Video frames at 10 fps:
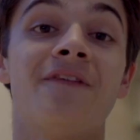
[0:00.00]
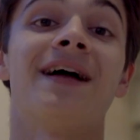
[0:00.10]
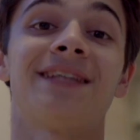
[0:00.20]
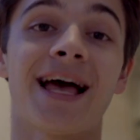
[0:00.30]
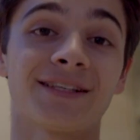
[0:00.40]

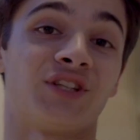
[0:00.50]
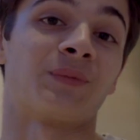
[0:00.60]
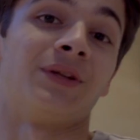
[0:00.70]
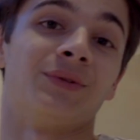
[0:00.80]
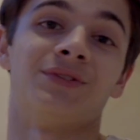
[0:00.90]
Fantastic,
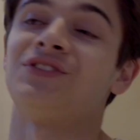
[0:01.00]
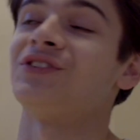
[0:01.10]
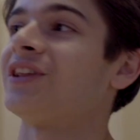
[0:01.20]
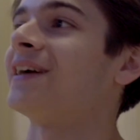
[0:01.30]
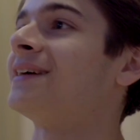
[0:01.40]
but it was
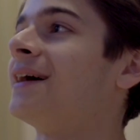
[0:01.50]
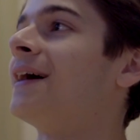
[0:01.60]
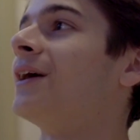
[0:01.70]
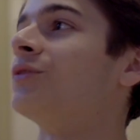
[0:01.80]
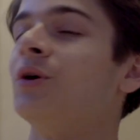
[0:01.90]
just like
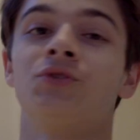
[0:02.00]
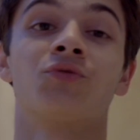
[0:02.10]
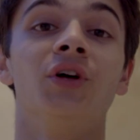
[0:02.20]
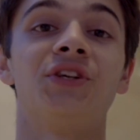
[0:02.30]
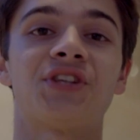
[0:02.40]
uh, it was
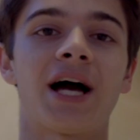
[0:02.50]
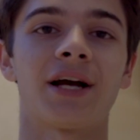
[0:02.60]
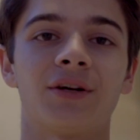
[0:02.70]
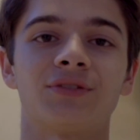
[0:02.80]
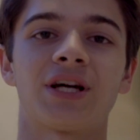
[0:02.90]
really
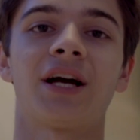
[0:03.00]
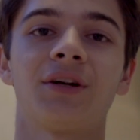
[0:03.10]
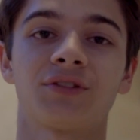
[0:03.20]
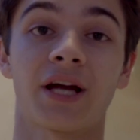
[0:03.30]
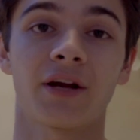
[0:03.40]
tired,
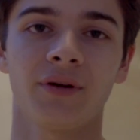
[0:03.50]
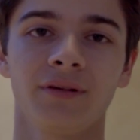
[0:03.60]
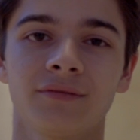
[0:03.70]
tired, tiring.